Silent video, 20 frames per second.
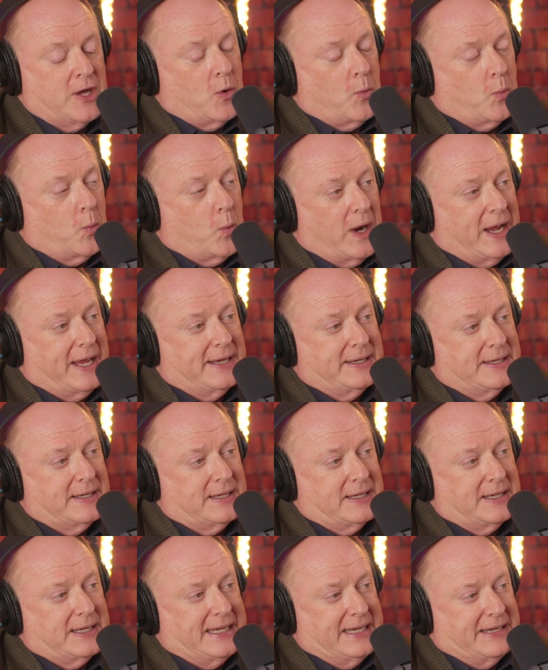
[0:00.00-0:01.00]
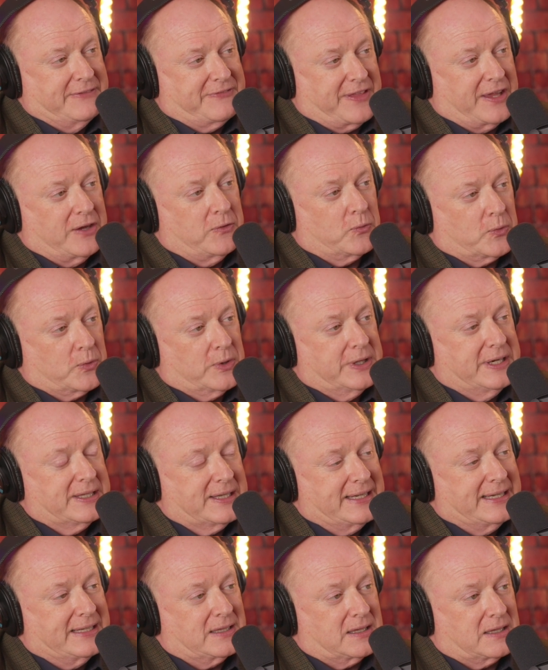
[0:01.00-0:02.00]
When if they
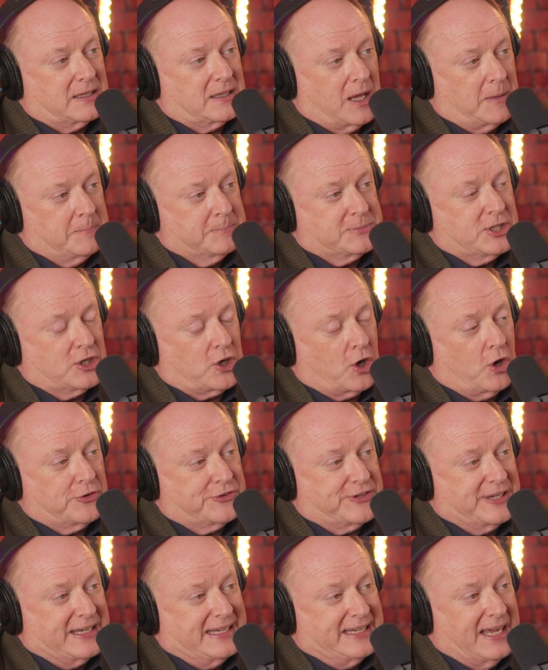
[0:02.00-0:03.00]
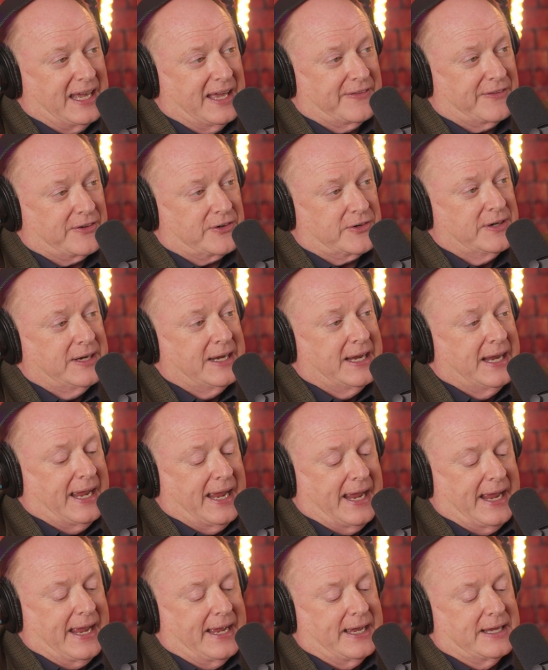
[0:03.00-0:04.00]
really lumped it all together
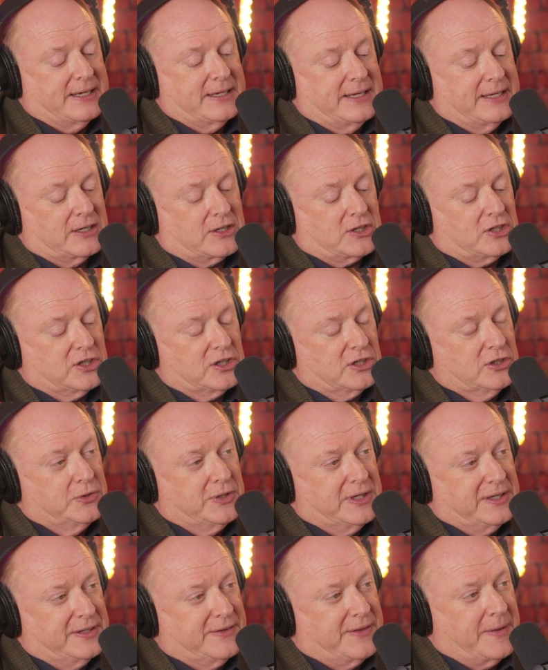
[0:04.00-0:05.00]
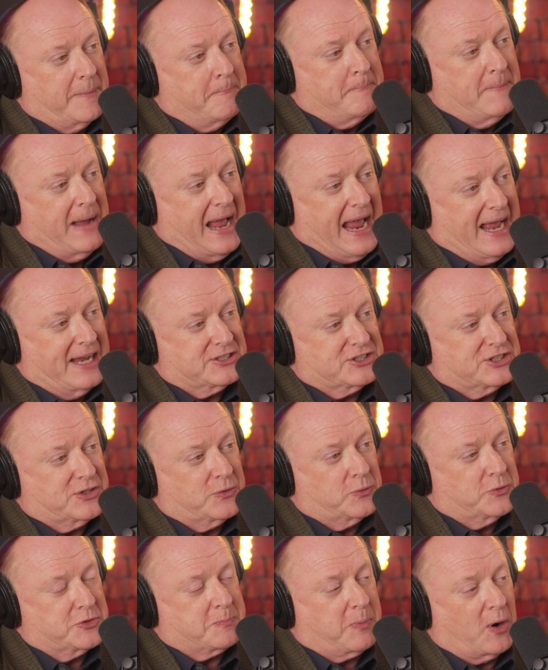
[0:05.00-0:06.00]
and included the match
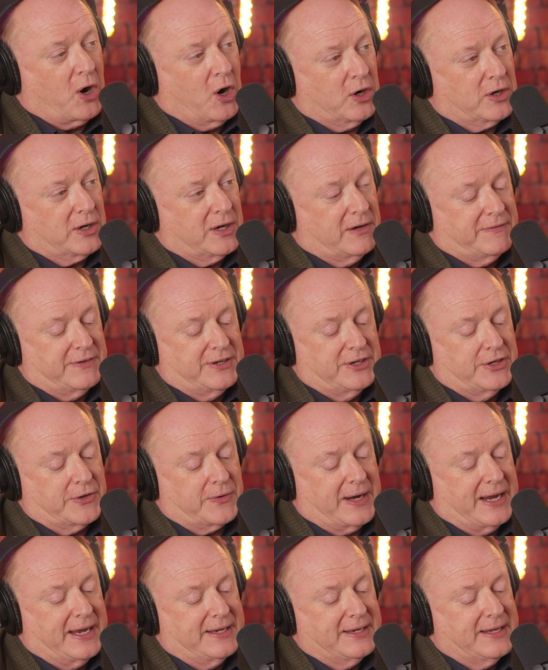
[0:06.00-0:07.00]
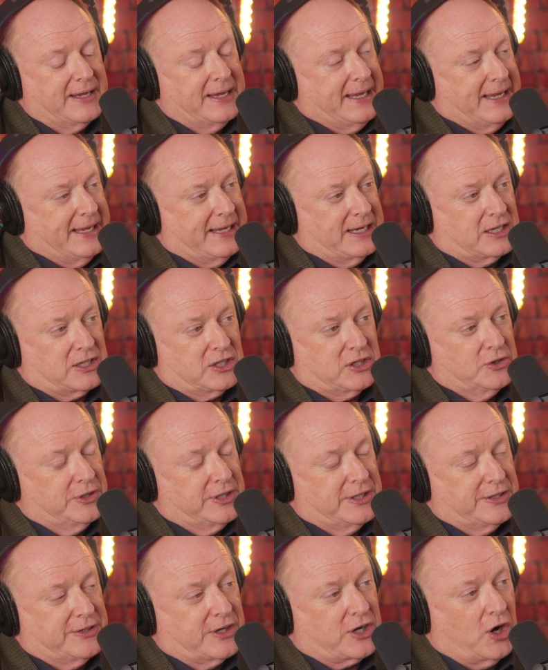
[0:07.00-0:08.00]
that was part of year end,
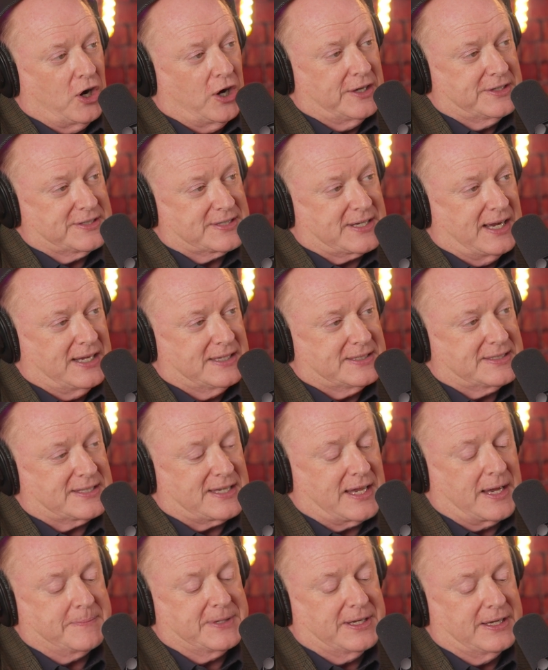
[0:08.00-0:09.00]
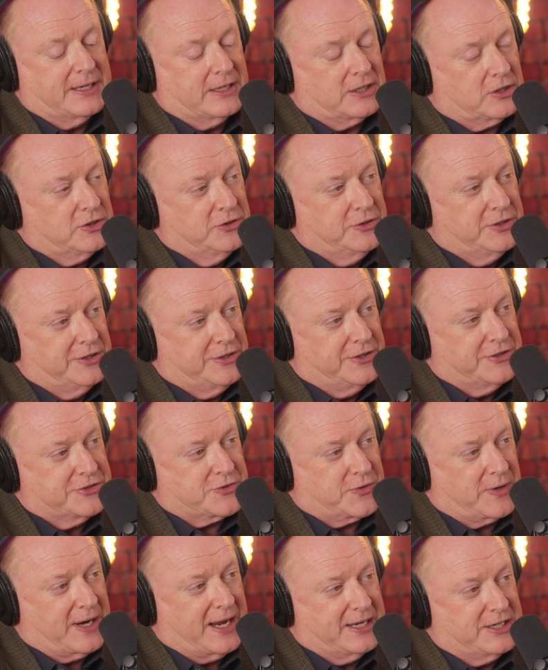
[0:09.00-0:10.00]
included the cause concept, included the
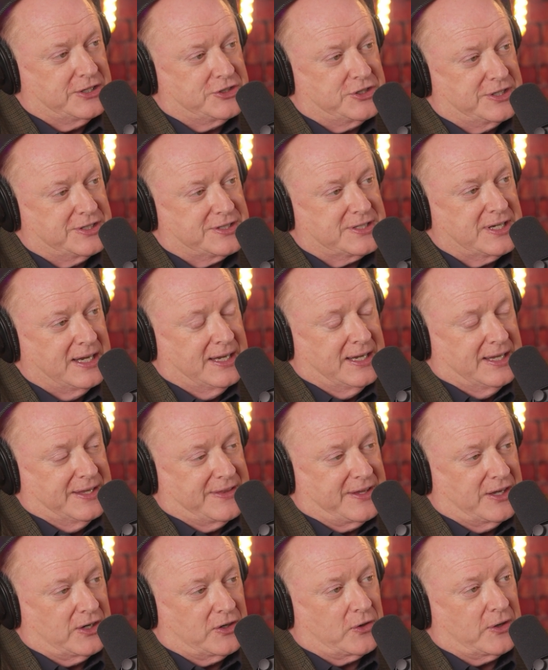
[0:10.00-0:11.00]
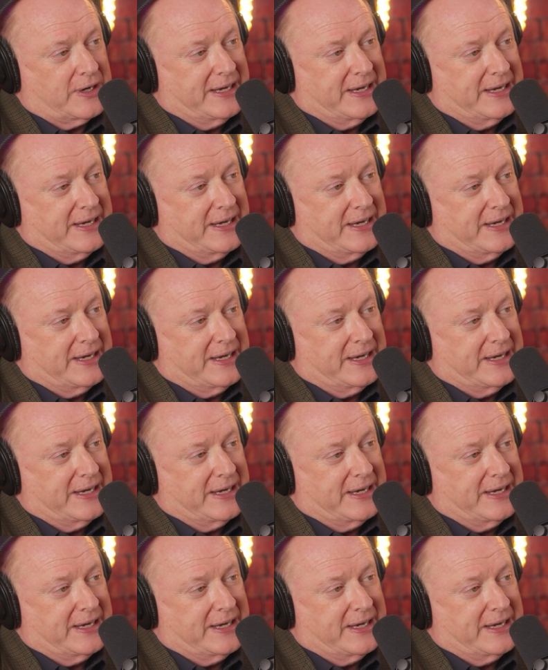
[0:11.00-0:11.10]
strategies that are